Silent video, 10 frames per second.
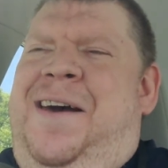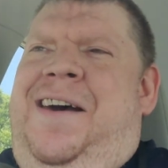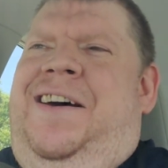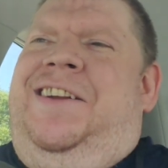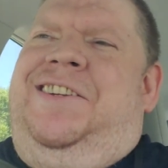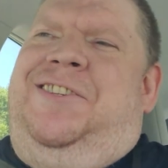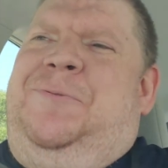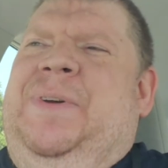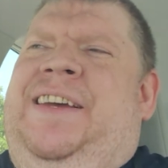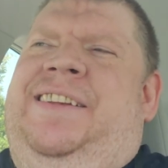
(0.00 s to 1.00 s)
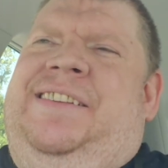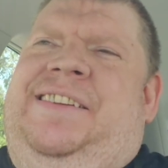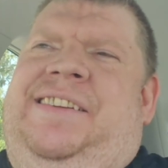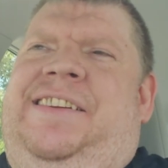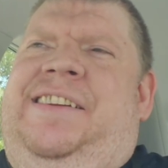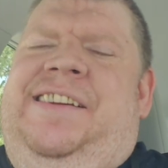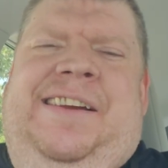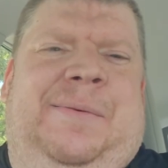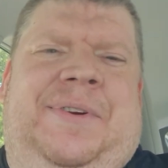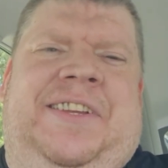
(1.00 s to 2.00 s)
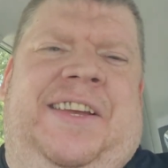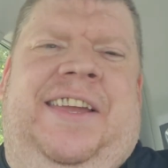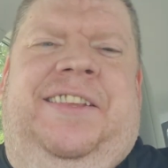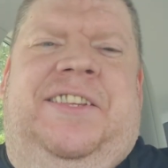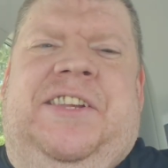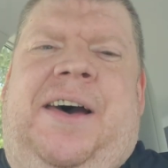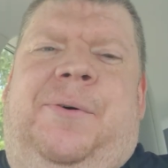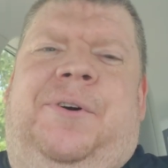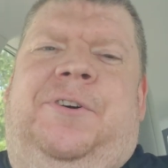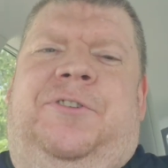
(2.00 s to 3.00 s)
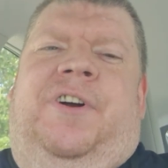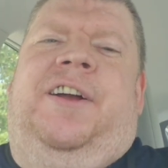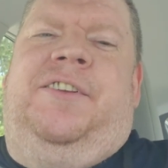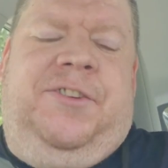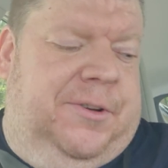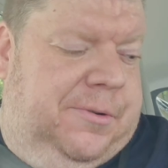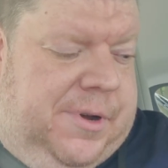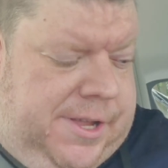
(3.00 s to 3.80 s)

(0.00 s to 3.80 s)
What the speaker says: I just spent a ridiculous hour trying to